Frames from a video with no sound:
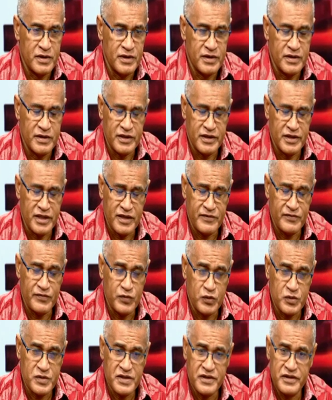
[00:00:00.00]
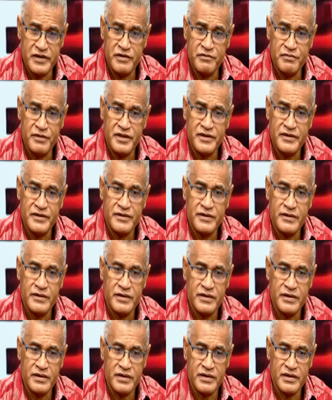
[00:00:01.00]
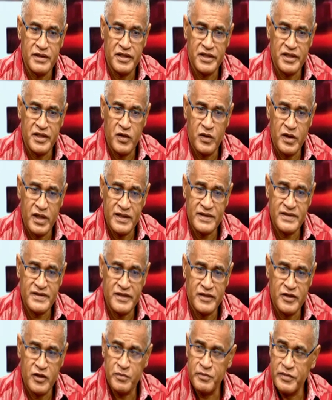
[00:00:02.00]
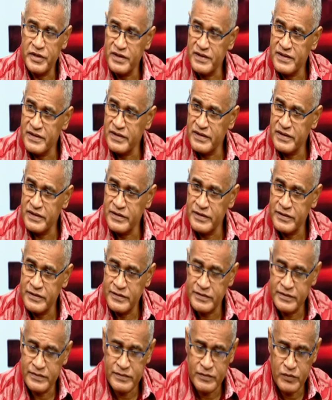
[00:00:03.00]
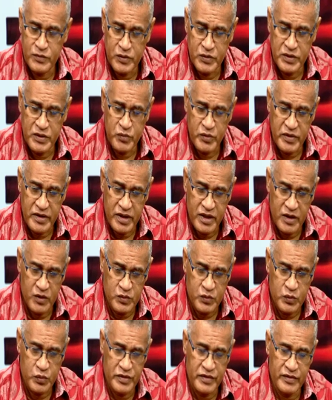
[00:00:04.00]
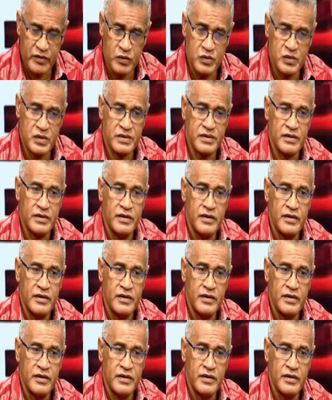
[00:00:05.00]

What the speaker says: an unforeseen event, and our hearts and our prayers are going out with those